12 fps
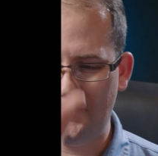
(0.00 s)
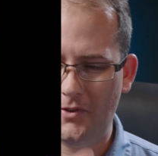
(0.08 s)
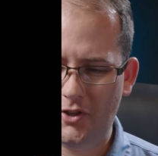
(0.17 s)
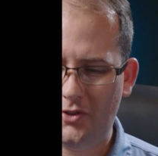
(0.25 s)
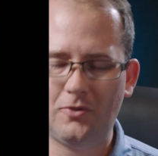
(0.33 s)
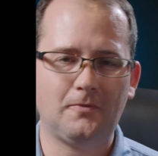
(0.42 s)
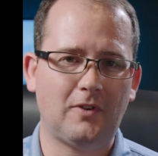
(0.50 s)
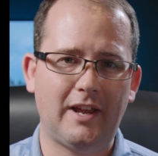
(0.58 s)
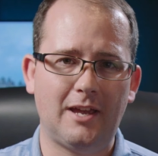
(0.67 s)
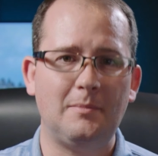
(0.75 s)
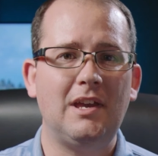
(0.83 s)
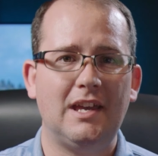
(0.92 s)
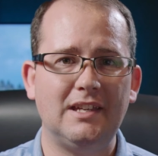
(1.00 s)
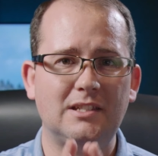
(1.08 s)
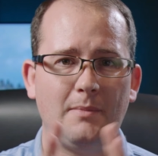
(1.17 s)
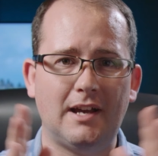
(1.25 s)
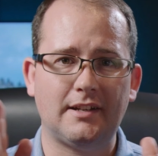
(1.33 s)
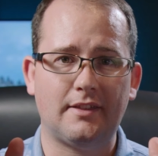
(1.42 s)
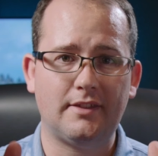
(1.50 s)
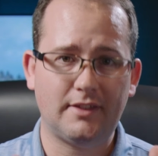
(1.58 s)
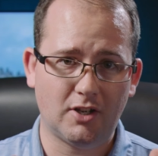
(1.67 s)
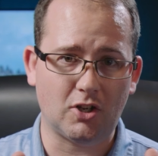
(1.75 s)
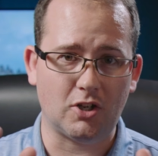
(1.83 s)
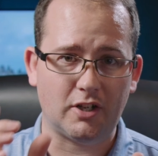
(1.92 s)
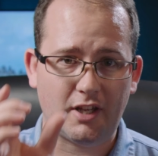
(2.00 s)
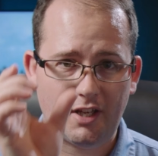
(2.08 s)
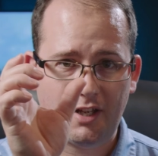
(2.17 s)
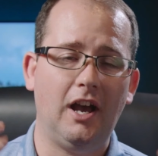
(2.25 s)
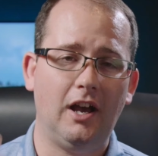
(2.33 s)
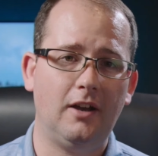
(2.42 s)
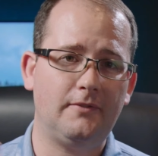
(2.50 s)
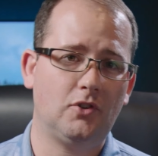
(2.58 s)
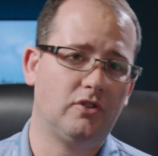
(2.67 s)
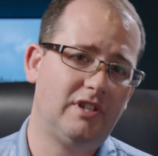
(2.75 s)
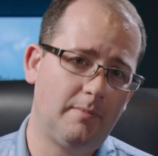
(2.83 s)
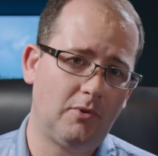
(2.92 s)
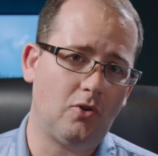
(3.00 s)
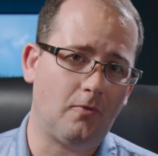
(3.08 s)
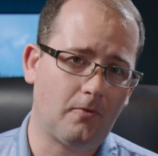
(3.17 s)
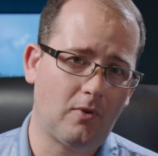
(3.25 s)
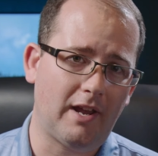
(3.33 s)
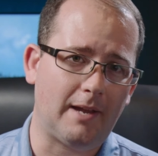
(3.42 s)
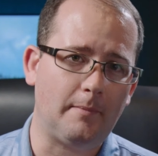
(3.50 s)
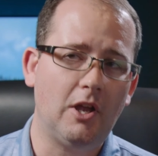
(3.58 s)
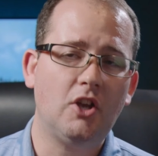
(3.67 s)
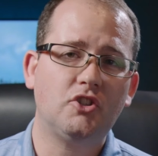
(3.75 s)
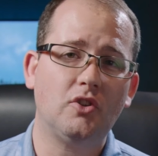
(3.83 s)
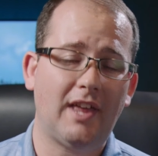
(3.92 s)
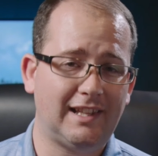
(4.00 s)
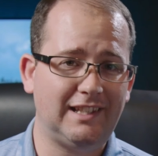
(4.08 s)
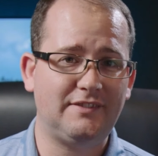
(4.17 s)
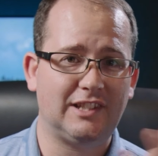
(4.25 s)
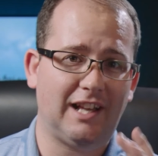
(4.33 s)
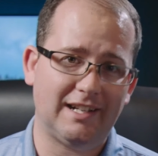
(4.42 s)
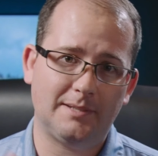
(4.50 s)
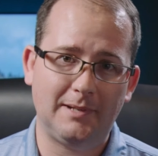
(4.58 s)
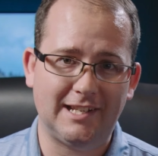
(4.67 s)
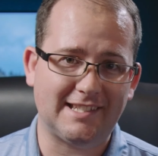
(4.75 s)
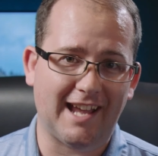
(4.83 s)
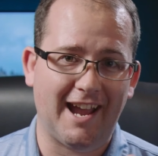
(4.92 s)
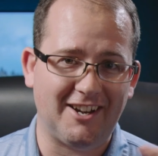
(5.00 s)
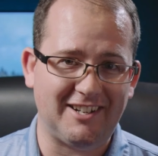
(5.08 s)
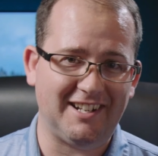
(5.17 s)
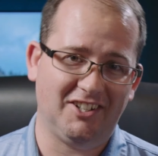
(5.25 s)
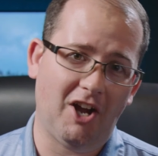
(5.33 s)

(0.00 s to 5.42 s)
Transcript: vertical frame is about a third of your typical frame, so that leaves a lot to be desired in